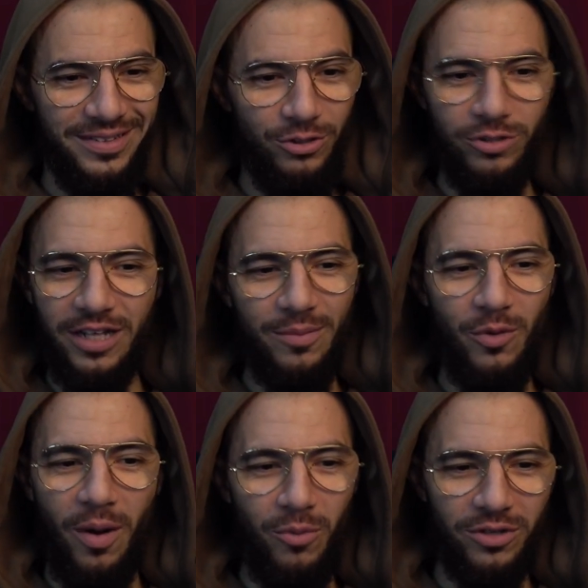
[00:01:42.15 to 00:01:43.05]
You tell
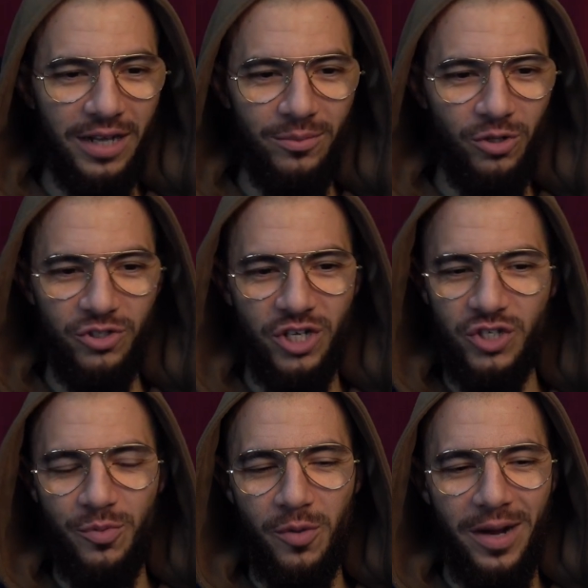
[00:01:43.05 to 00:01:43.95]
me one more time, don't
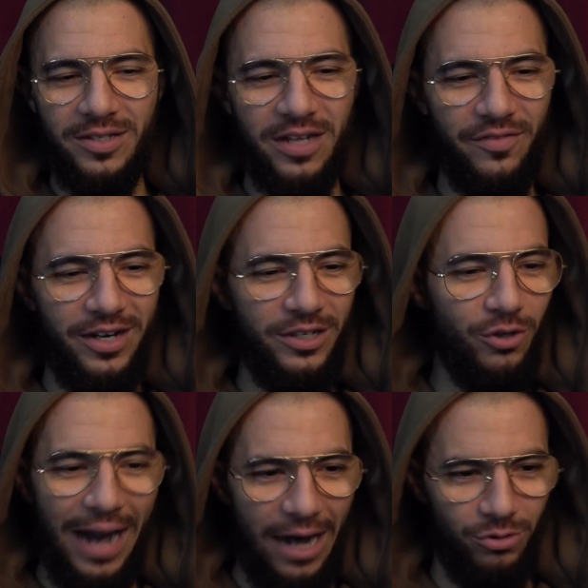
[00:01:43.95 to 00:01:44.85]
judge a book by its cover, and
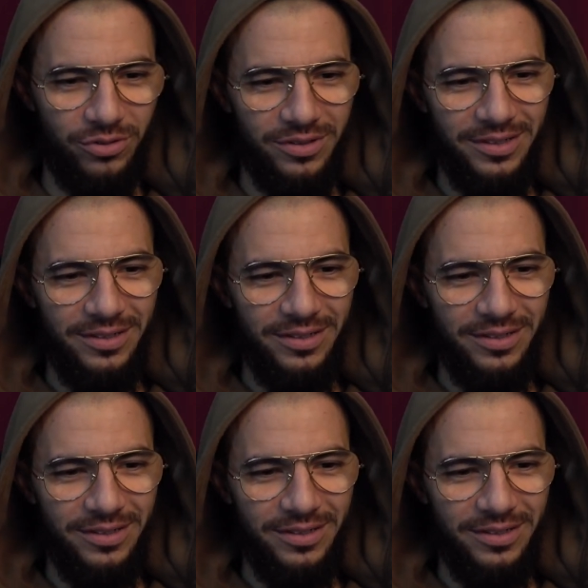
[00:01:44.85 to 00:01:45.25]
you're out